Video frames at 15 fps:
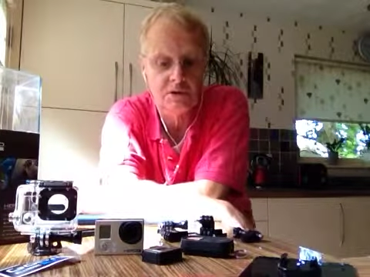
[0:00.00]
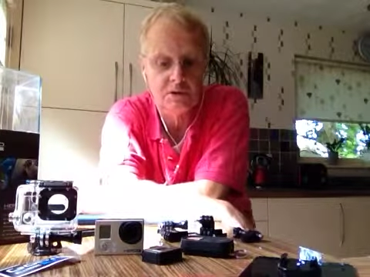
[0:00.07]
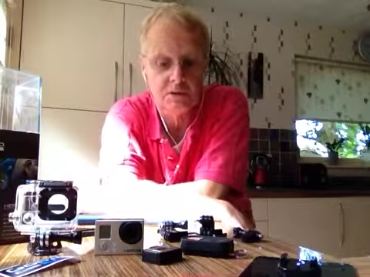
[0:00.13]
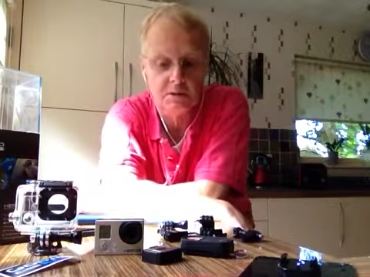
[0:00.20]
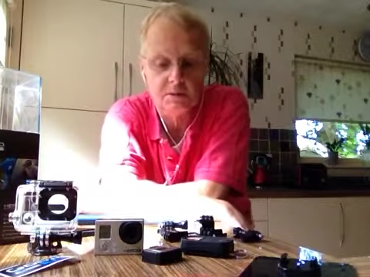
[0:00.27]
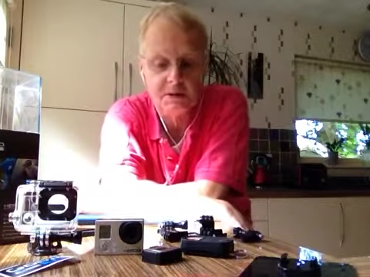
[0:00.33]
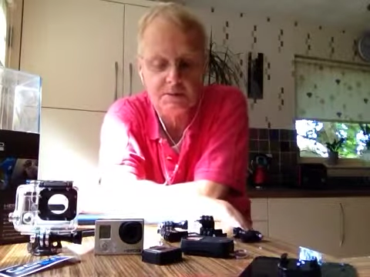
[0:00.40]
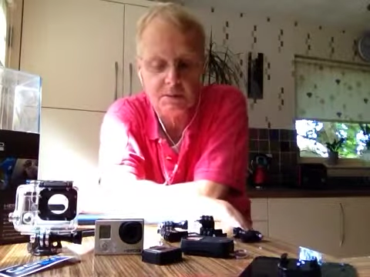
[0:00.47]
The
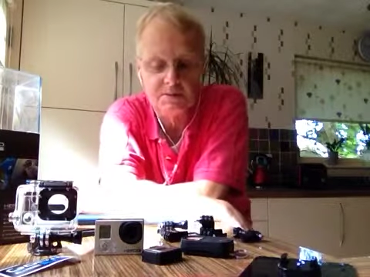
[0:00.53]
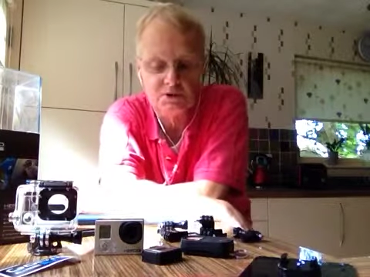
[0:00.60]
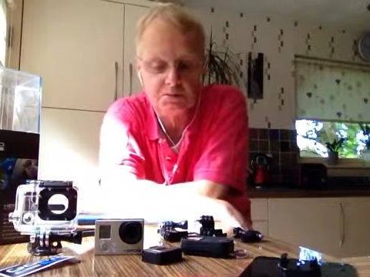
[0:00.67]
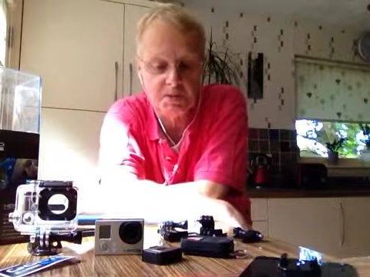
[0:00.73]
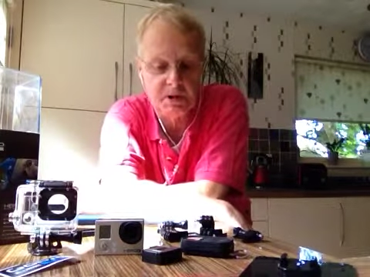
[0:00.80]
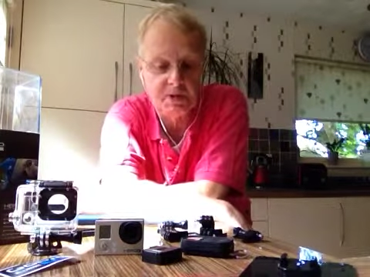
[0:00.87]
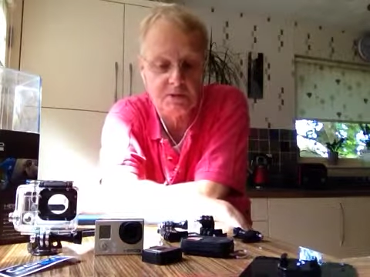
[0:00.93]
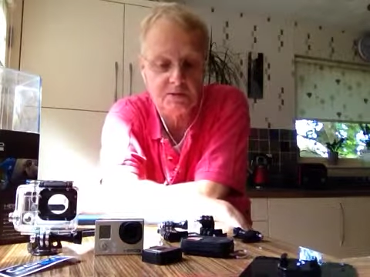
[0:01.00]
minimum
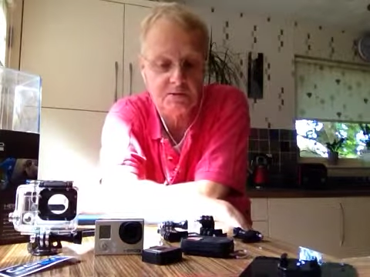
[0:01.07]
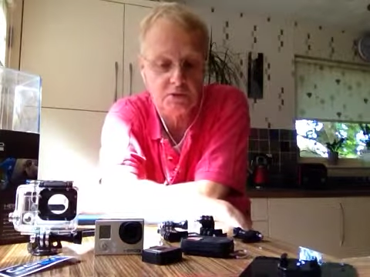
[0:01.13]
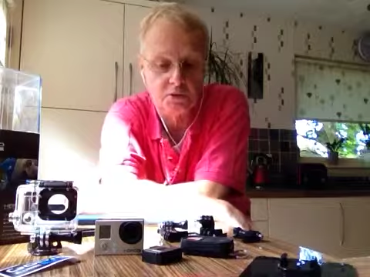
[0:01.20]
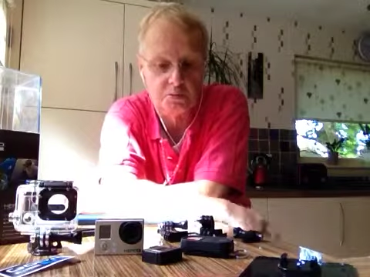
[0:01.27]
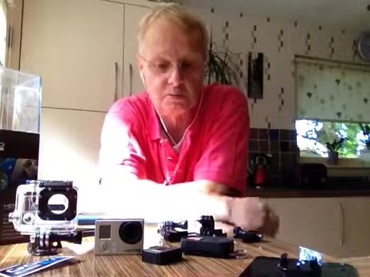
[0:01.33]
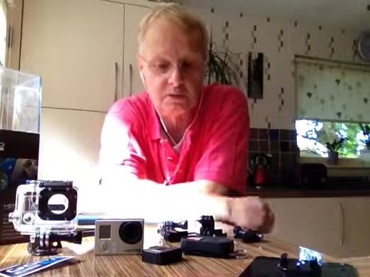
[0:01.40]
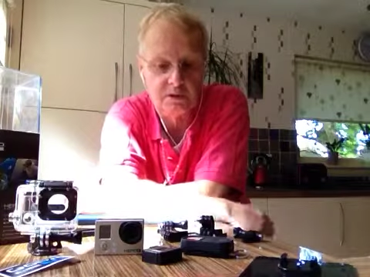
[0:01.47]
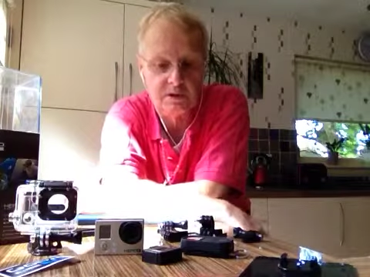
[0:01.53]
spec to
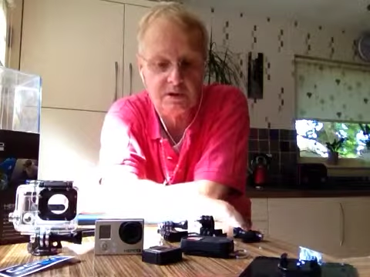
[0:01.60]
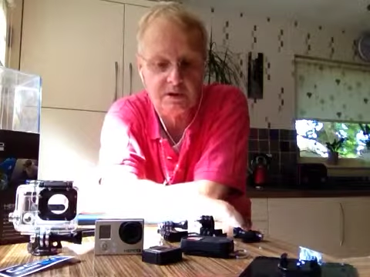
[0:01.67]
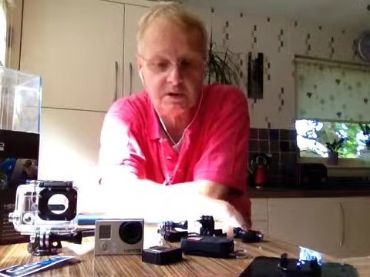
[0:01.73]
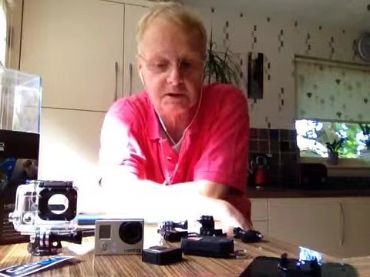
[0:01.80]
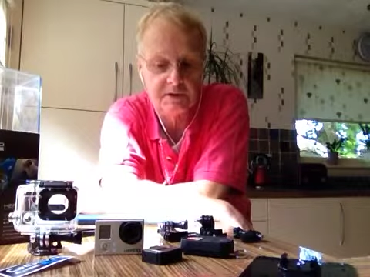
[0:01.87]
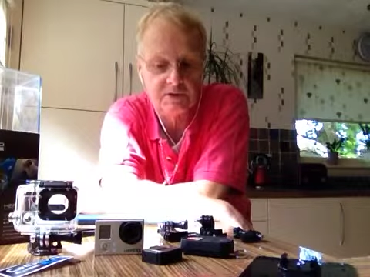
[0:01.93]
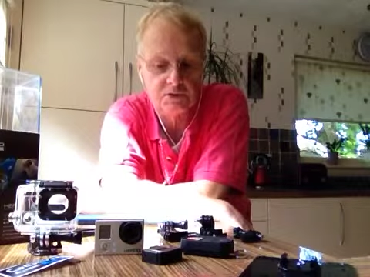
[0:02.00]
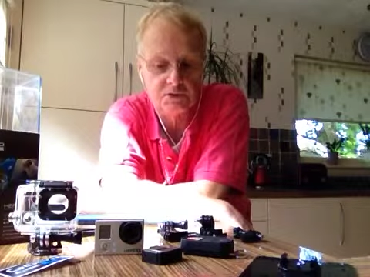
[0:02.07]
play
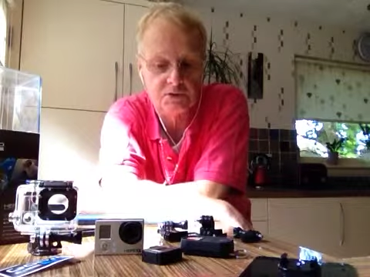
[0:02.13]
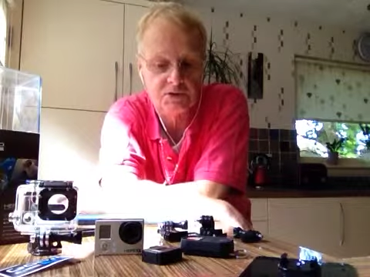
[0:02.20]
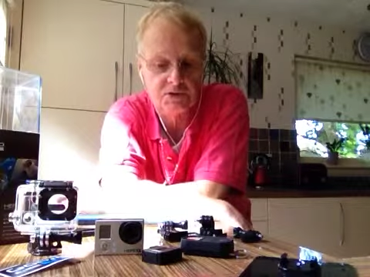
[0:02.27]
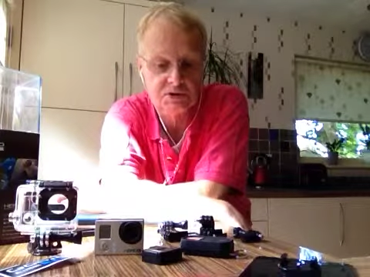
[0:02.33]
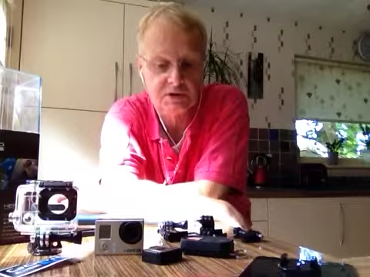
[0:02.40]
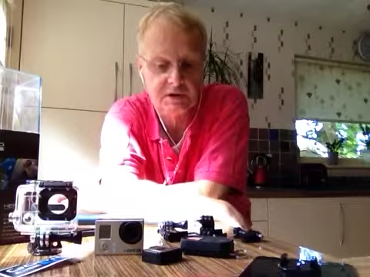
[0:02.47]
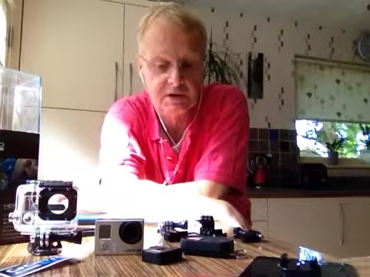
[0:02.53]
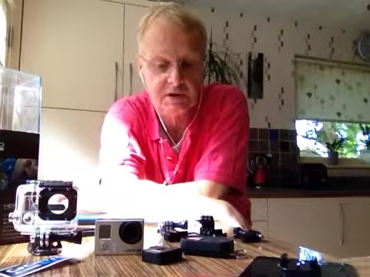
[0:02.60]
at
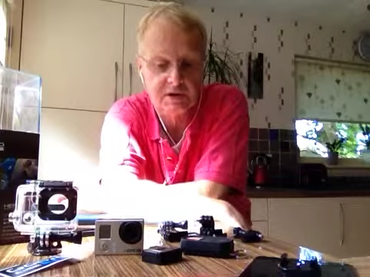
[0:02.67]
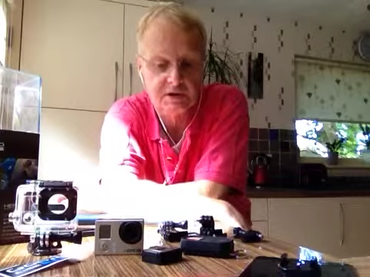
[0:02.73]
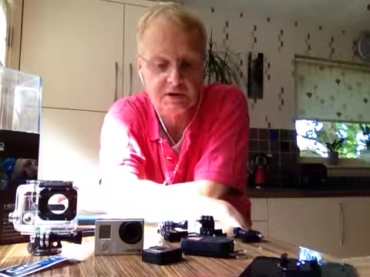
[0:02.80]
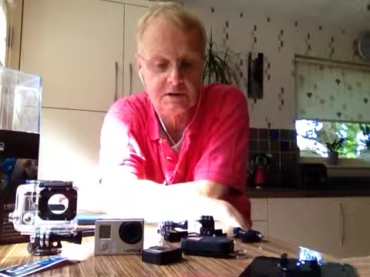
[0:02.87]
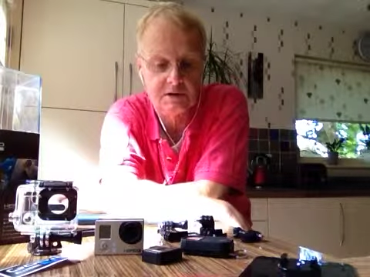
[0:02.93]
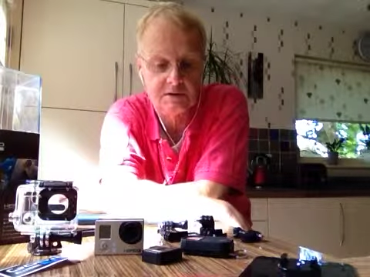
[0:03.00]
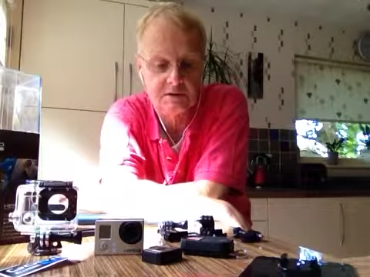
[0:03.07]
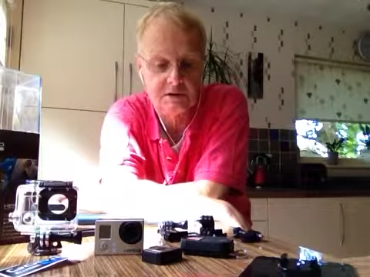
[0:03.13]
those
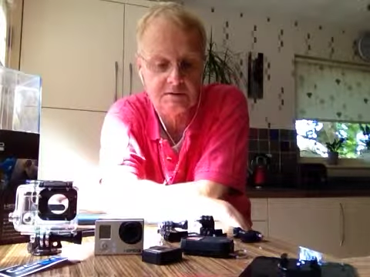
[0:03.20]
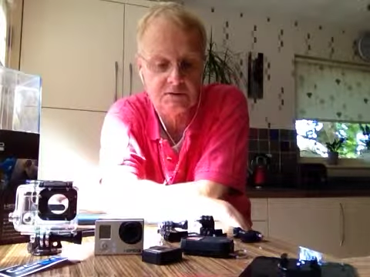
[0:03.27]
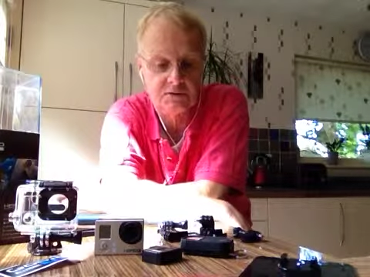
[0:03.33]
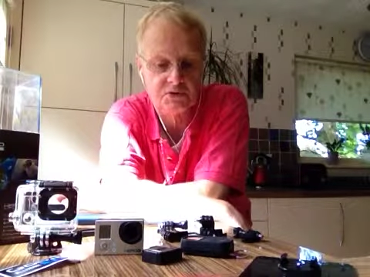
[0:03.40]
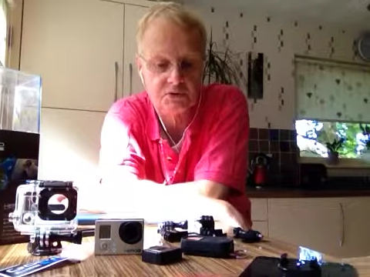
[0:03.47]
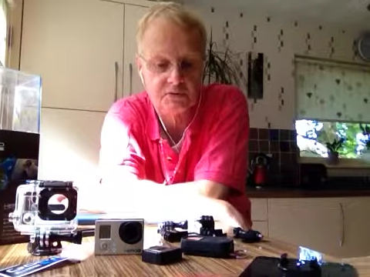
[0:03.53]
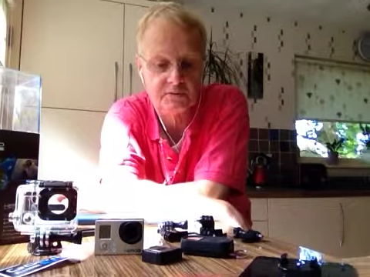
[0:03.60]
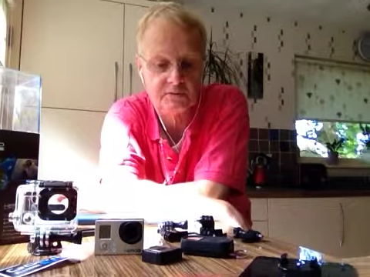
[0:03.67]
high levels
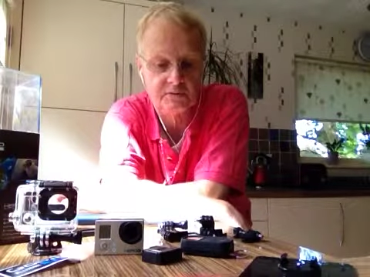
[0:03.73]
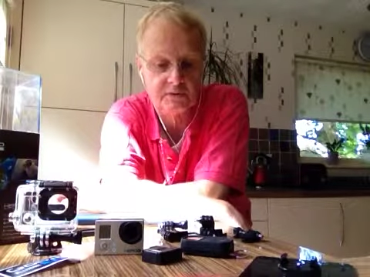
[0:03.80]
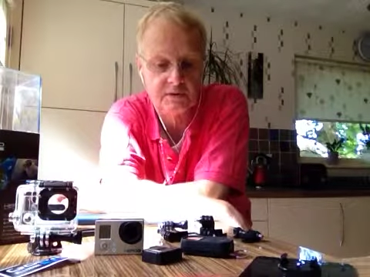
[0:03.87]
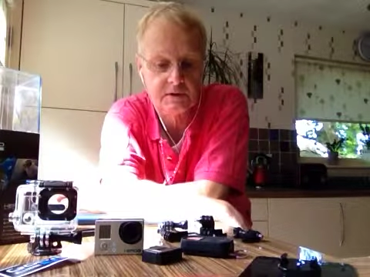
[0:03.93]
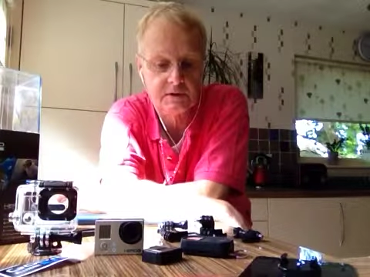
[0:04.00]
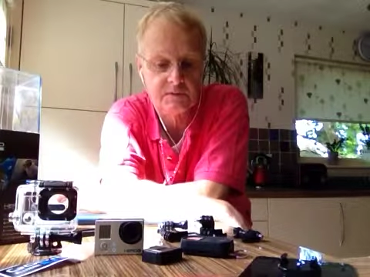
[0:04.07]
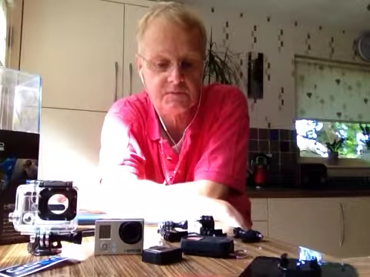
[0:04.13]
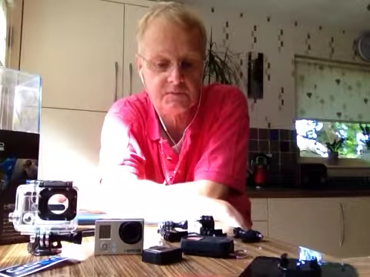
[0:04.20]
of
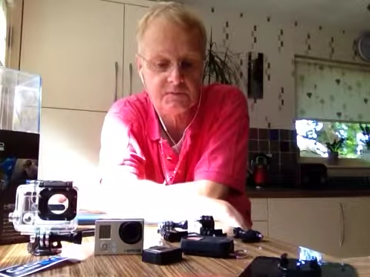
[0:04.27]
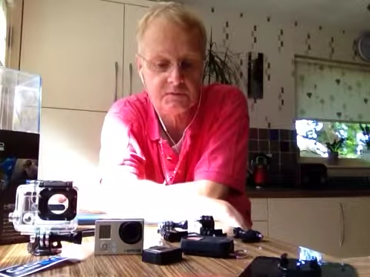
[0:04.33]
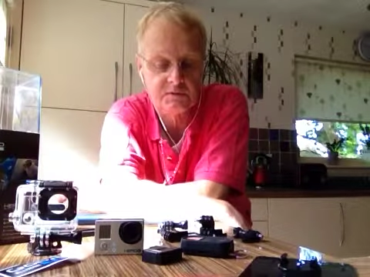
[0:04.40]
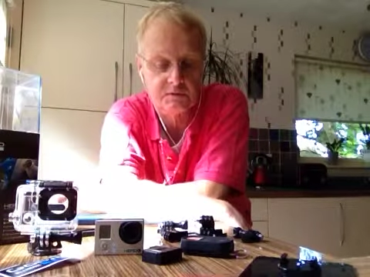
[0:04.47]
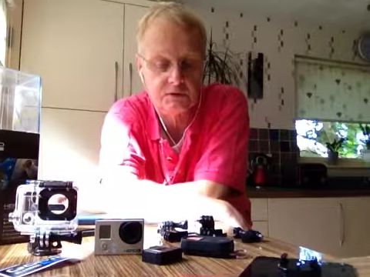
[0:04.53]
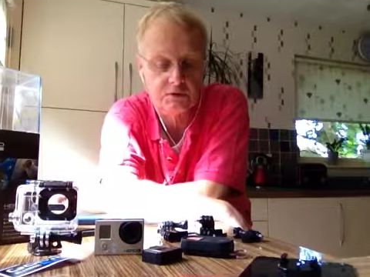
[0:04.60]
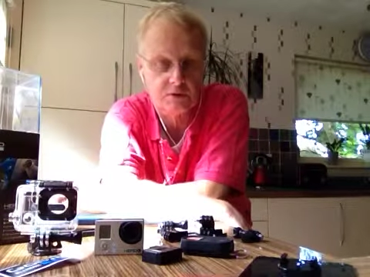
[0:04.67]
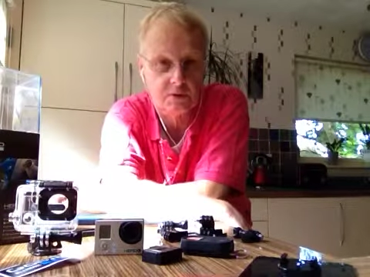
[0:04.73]

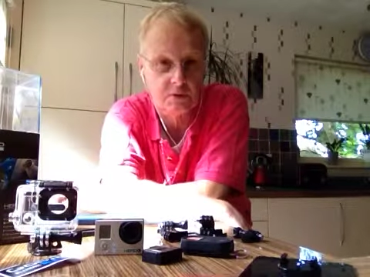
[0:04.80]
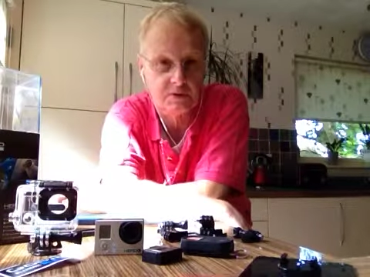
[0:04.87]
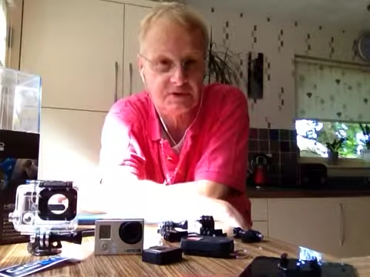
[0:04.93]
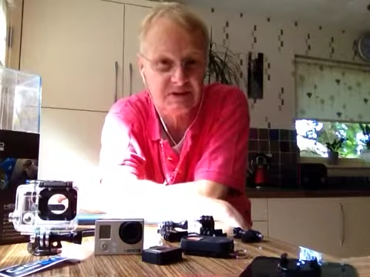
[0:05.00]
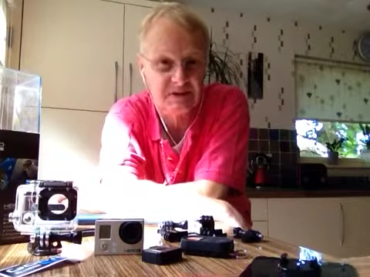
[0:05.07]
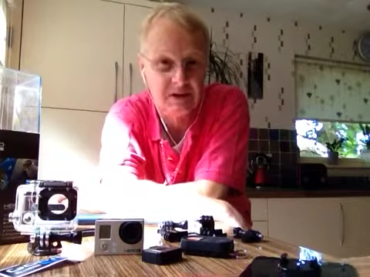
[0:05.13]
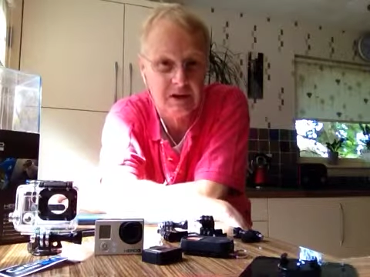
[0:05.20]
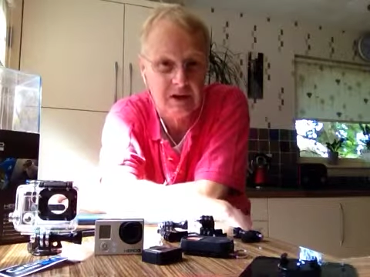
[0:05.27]
video quality